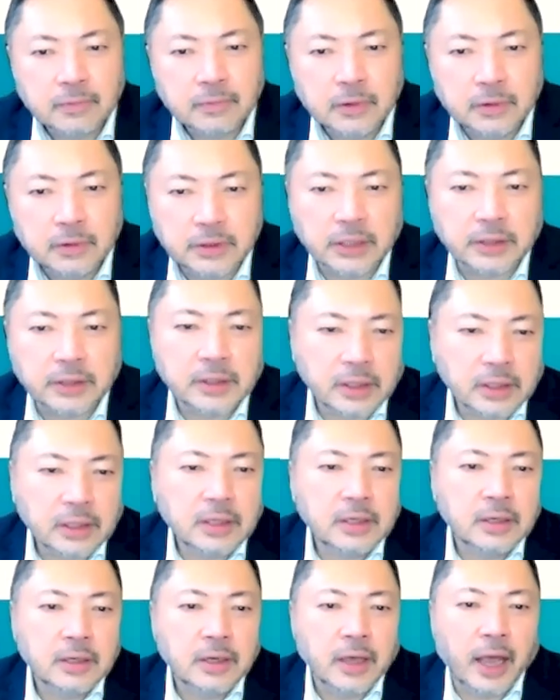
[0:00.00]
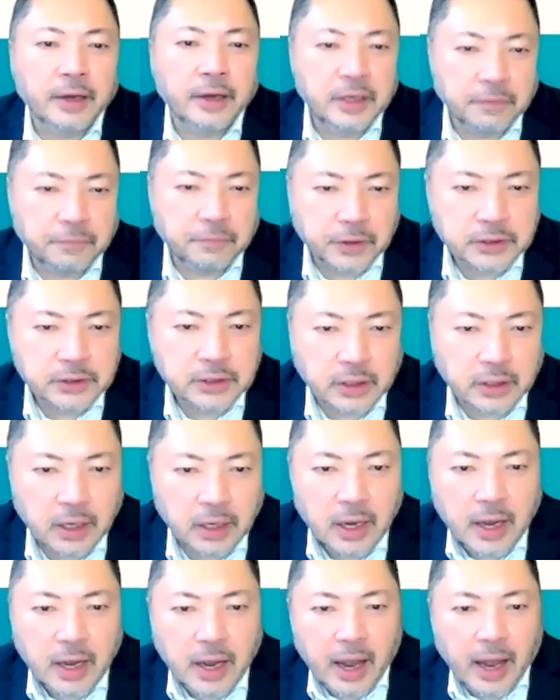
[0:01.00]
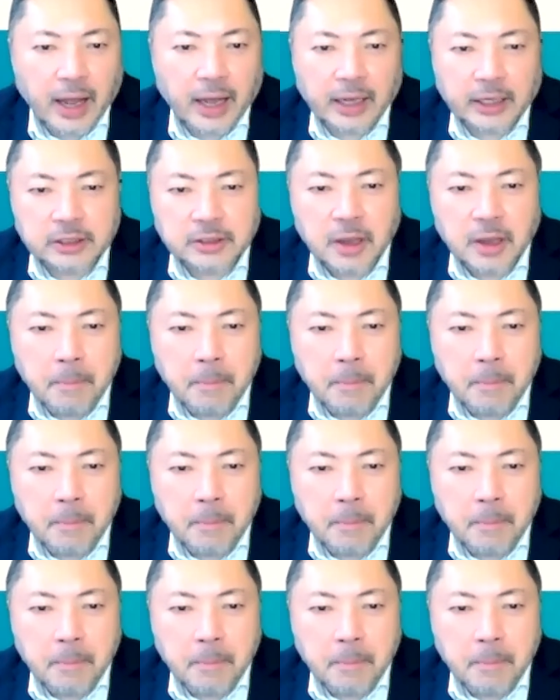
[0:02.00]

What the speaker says: dignity, and diversity as